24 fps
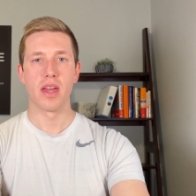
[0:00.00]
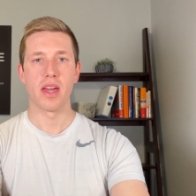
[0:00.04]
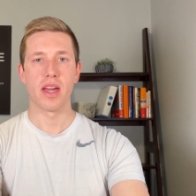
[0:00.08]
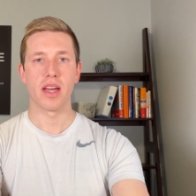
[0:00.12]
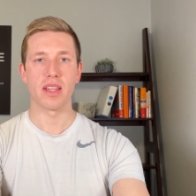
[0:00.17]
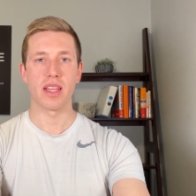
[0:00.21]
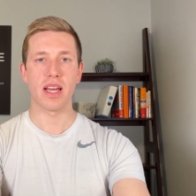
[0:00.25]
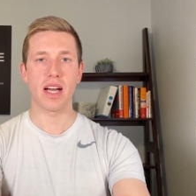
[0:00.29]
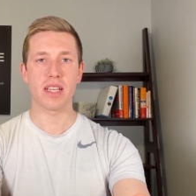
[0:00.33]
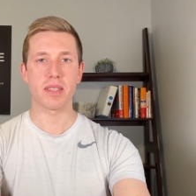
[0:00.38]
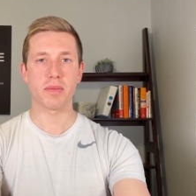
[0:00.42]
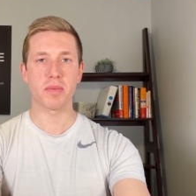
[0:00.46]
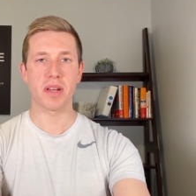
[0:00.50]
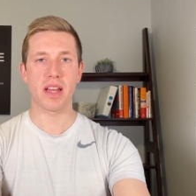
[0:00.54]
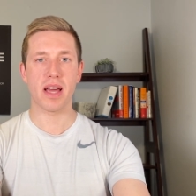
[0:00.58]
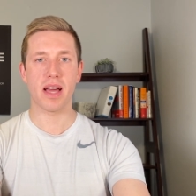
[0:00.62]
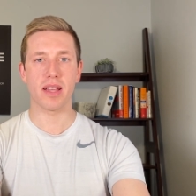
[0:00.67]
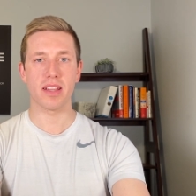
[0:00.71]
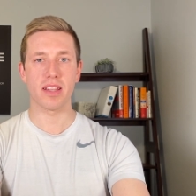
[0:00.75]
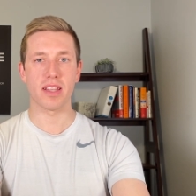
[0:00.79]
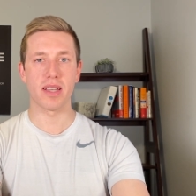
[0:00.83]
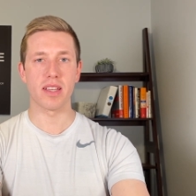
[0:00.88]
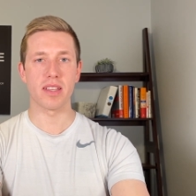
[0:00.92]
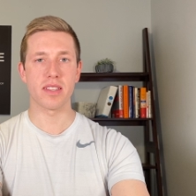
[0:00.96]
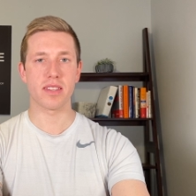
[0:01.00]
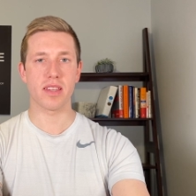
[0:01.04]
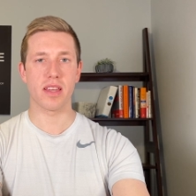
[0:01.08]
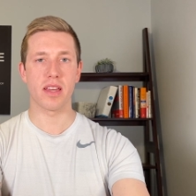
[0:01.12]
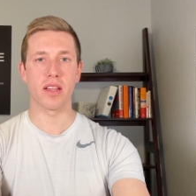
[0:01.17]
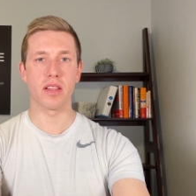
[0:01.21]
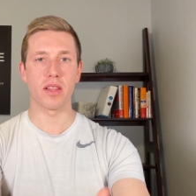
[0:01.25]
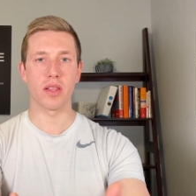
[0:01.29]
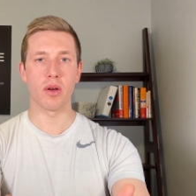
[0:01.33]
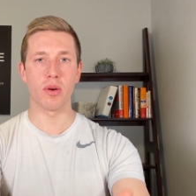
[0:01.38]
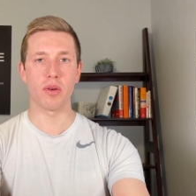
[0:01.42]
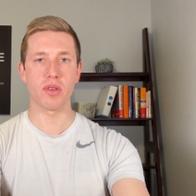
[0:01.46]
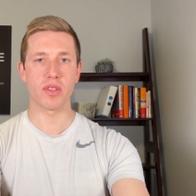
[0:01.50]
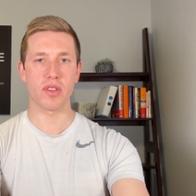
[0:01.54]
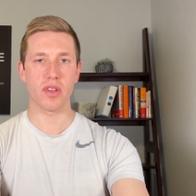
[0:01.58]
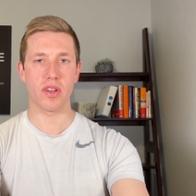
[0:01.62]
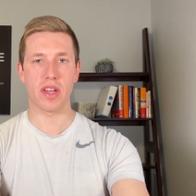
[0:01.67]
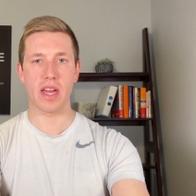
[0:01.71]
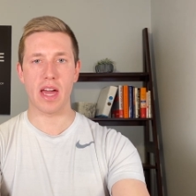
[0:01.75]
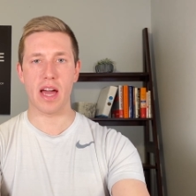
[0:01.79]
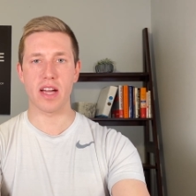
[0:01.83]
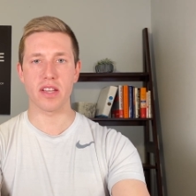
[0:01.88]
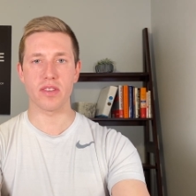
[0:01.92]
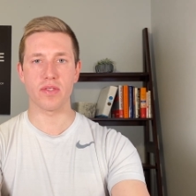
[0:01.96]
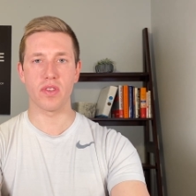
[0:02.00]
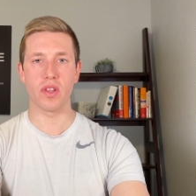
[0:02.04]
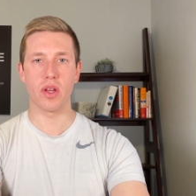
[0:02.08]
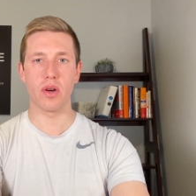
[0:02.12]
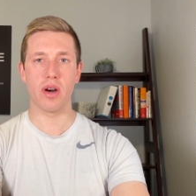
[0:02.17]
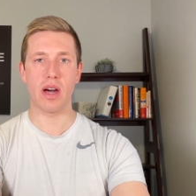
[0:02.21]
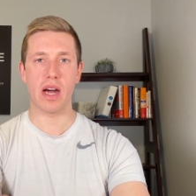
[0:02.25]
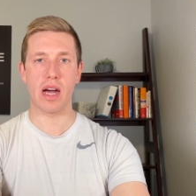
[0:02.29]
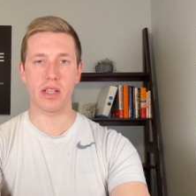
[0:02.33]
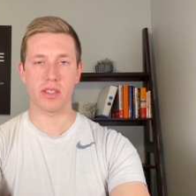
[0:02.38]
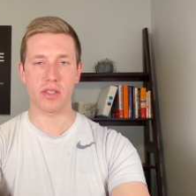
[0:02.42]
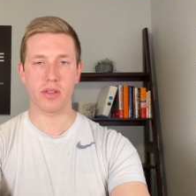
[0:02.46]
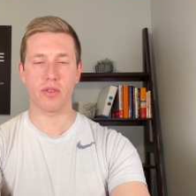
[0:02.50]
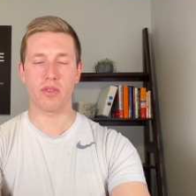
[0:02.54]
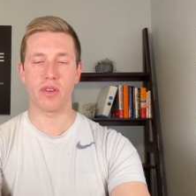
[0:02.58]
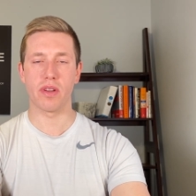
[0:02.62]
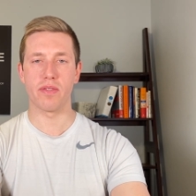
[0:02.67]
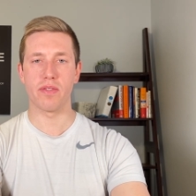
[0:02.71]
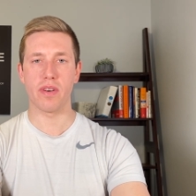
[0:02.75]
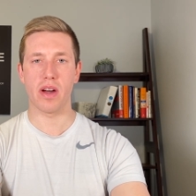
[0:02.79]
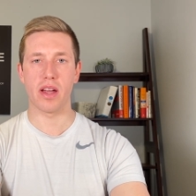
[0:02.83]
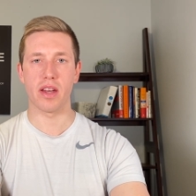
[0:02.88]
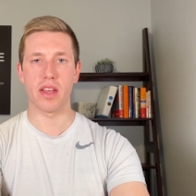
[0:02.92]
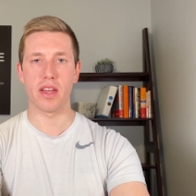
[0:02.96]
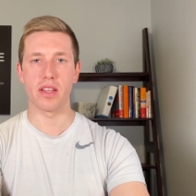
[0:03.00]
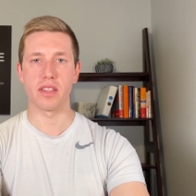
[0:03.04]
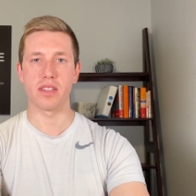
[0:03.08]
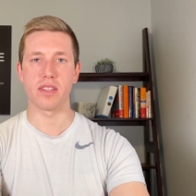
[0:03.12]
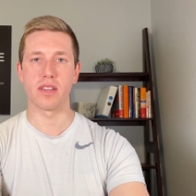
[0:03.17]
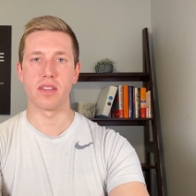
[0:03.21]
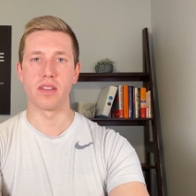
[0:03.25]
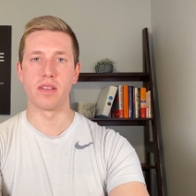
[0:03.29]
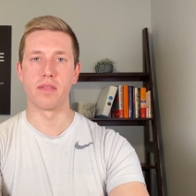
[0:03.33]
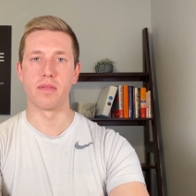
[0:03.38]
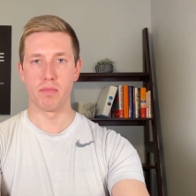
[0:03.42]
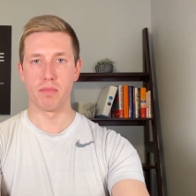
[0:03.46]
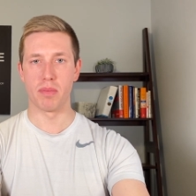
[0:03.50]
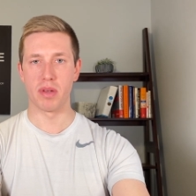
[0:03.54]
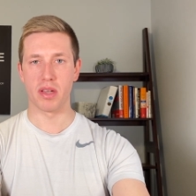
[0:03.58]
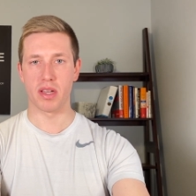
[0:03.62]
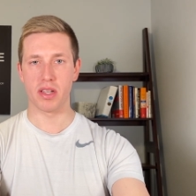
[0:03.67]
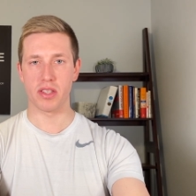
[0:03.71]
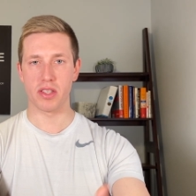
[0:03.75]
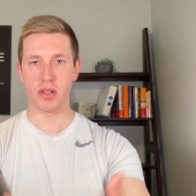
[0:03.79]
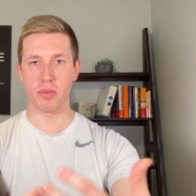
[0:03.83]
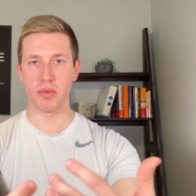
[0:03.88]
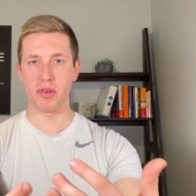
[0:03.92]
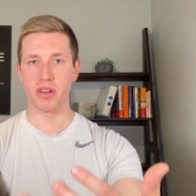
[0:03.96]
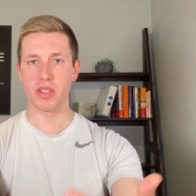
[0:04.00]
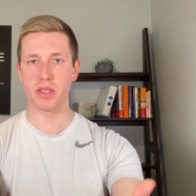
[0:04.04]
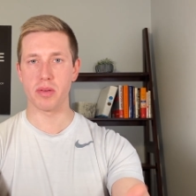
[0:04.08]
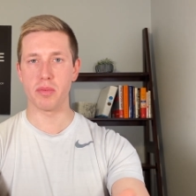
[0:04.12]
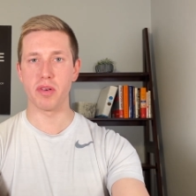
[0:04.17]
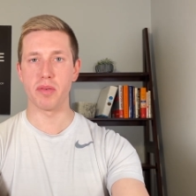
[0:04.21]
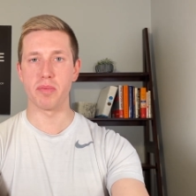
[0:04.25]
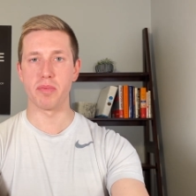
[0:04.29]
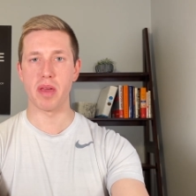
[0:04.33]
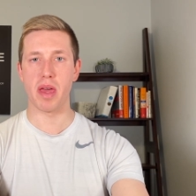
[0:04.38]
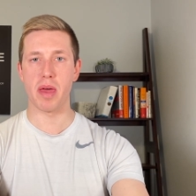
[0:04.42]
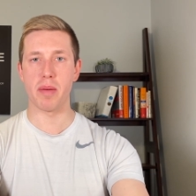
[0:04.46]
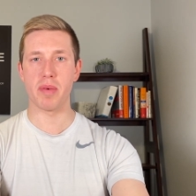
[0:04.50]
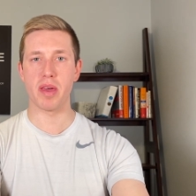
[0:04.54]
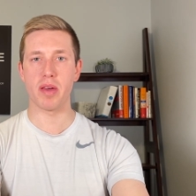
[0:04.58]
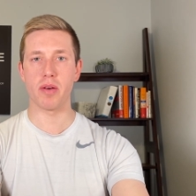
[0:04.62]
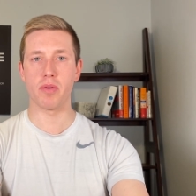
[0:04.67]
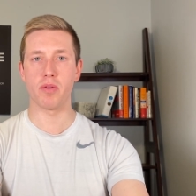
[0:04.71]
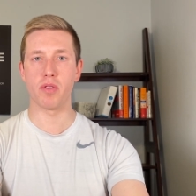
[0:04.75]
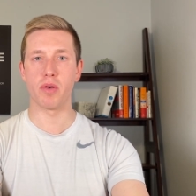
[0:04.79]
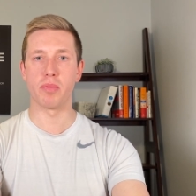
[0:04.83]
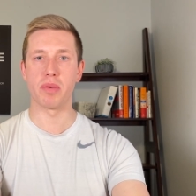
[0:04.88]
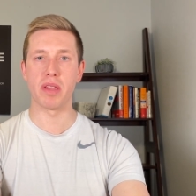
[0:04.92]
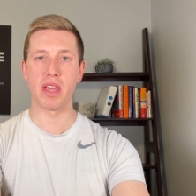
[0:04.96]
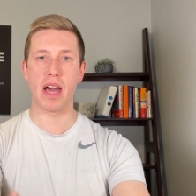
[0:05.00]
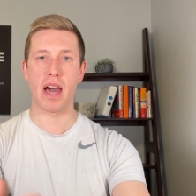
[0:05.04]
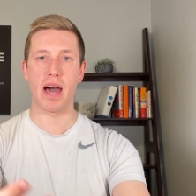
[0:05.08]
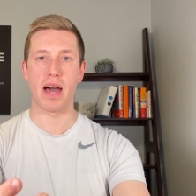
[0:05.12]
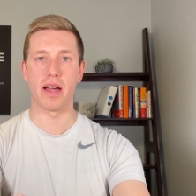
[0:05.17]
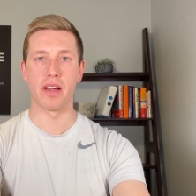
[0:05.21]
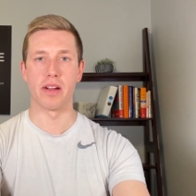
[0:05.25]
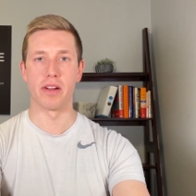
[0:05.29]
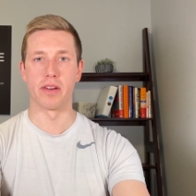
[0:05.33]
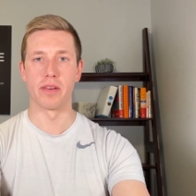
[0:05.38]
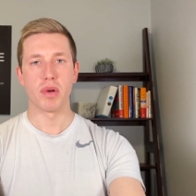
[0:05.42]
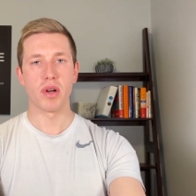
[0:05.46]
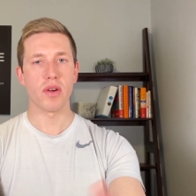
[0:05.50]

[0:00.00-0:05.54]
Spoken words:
And last but not least, it lowers your cash flow after refinancing, because your principal payment will be higher.